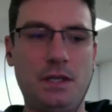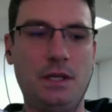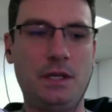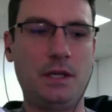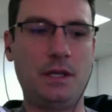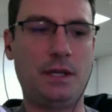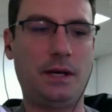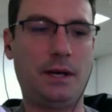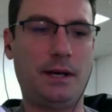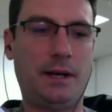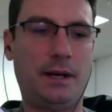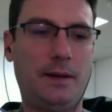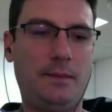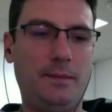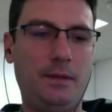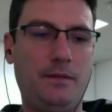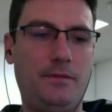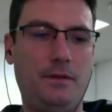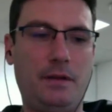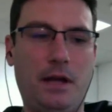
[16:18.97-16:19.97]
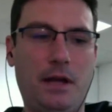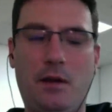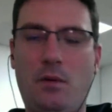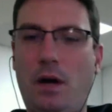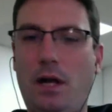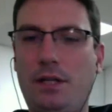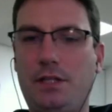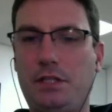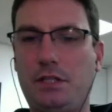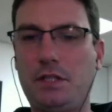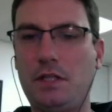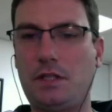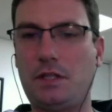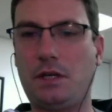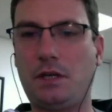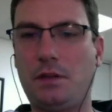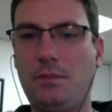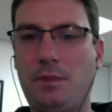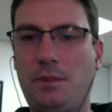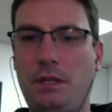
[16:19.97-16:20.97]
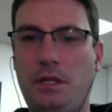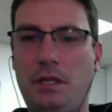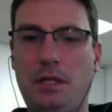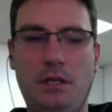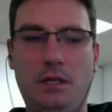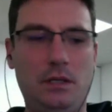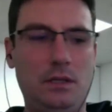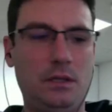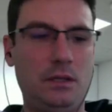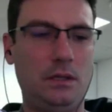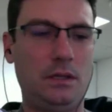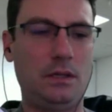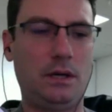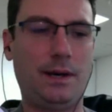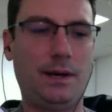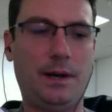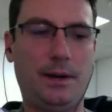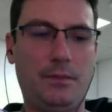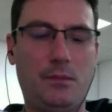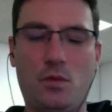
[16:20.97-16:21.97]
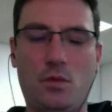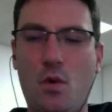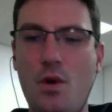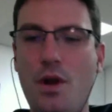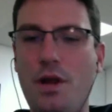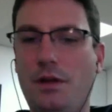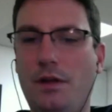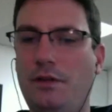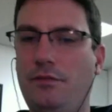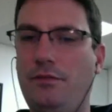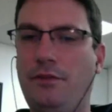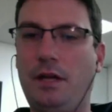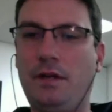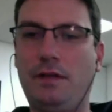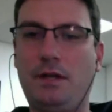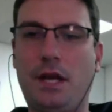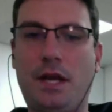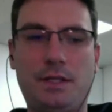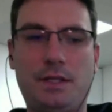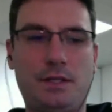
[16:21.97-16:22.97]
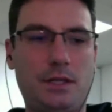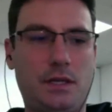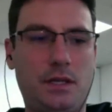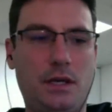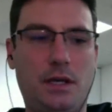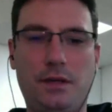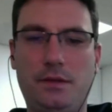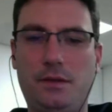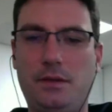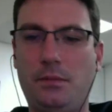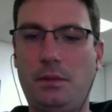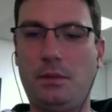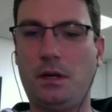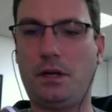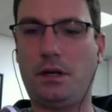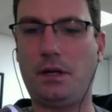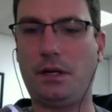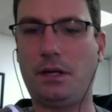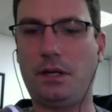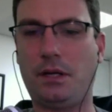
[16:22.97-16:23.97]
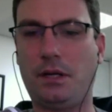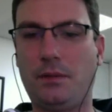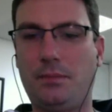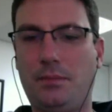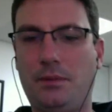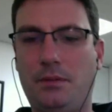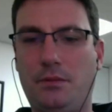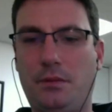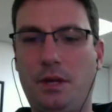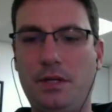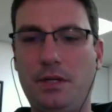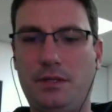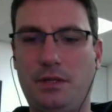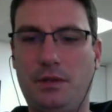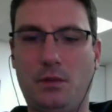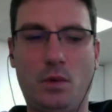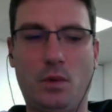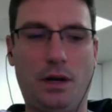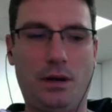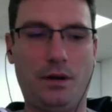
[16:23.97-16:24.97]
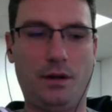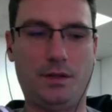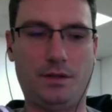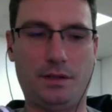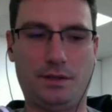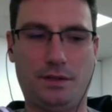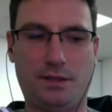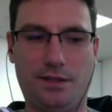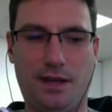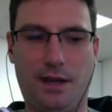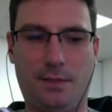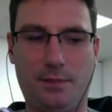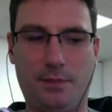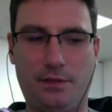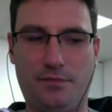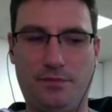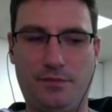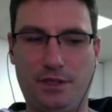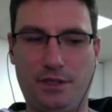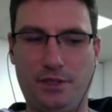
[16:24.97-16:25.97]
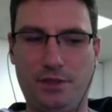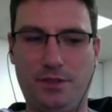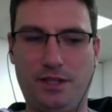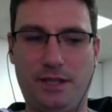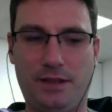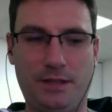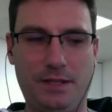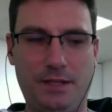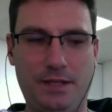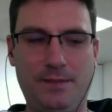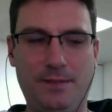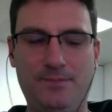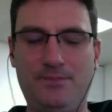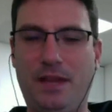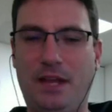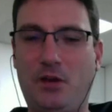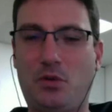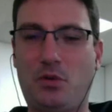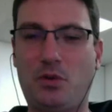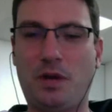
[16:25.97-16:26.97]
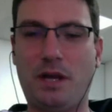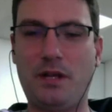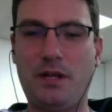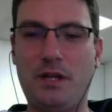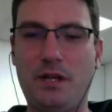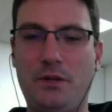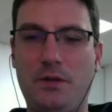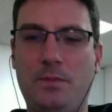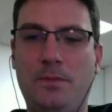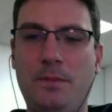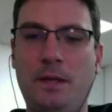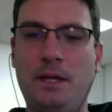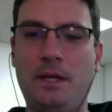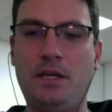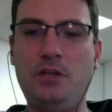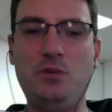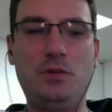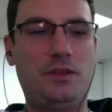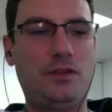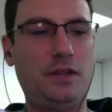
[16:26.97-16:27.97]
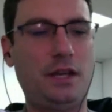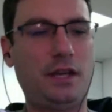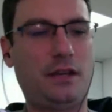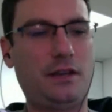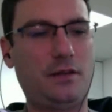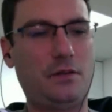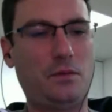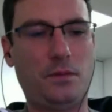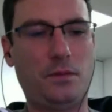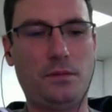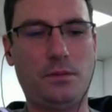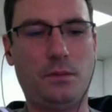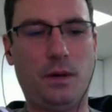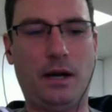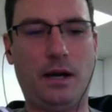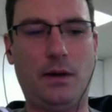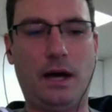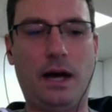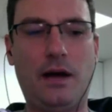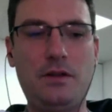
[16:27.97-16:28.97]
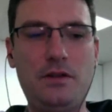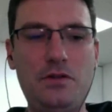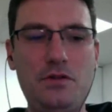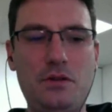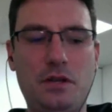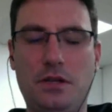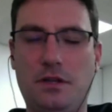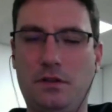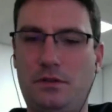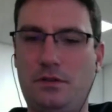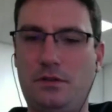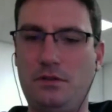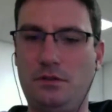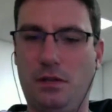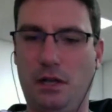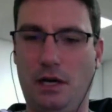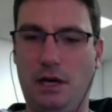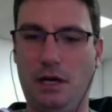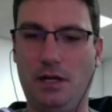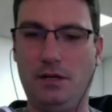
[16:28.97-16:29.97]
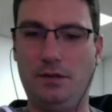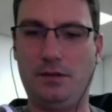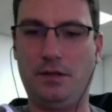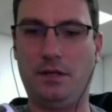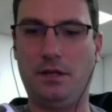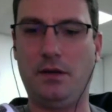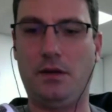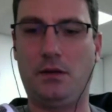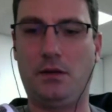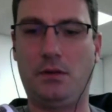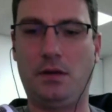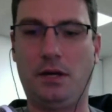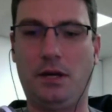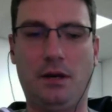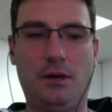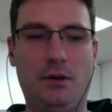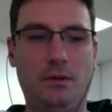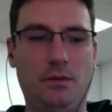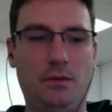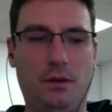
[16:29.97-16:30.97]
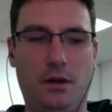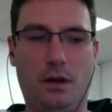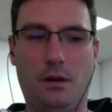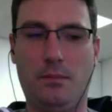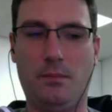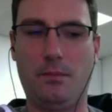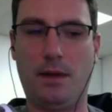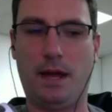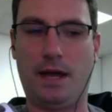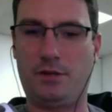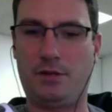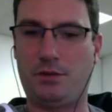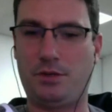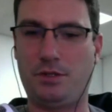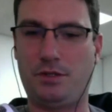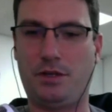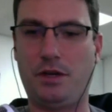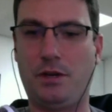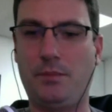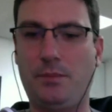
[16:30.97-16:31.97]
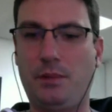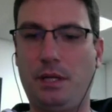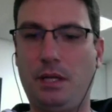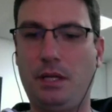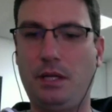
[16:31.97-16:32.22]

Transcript: If you're not watching this company, really fantastic content marketing company, raising awareness at the top of the funnel. They create, you would think, wow, how are you going to do content around a mattress company?